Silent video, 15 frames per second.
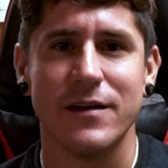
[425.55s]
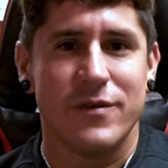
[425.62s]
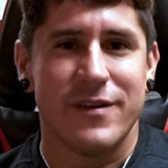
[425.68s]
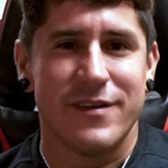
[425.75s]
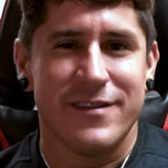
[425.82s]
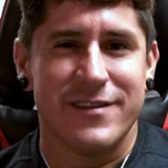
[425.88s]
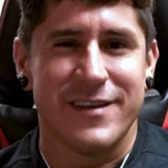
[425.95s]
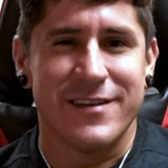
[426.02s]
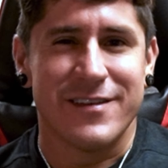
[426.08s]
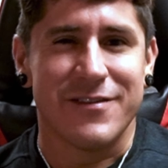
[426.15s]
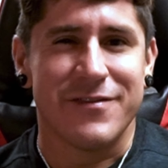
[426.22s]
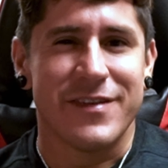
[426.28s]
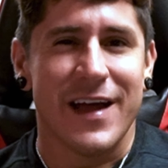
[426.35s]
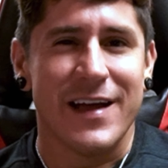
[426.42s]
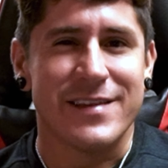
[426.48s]
It doesn't change the
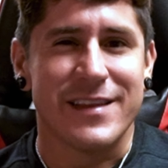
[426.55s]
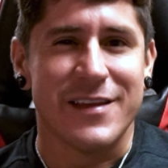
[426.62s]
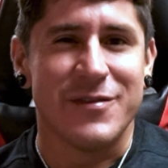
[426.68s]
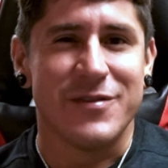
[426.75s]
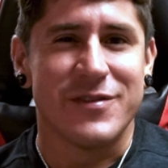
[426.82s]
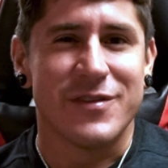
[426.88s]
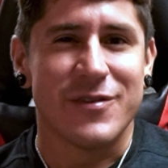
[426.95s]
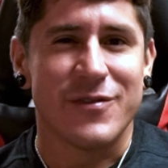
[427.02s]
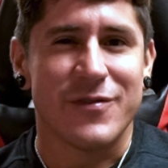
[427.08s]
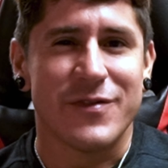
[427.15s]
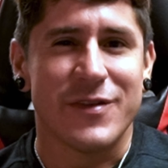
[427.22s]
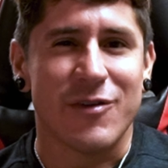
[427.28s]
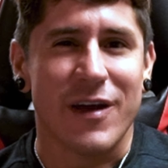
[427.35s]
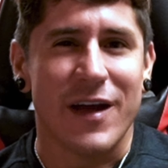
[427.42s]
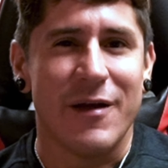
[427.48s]
fact that you still
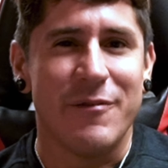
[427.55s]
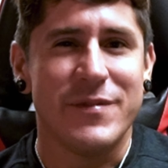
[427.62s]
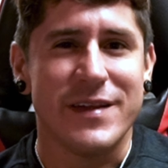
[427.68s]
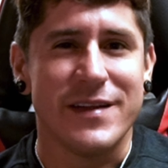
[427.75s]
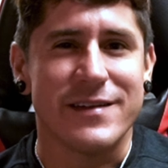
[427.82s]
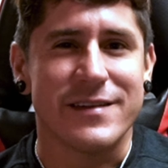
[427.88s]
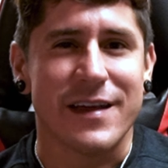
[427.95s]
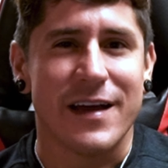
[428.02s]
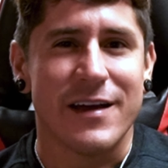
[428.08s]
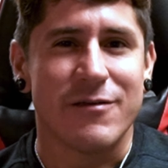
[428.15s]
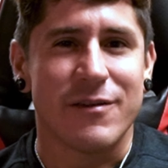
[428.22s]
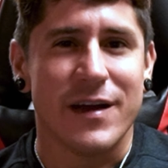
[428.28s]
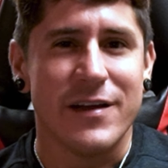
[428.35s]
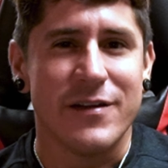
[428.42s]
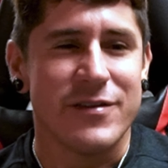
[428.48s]
feel empty inside, right?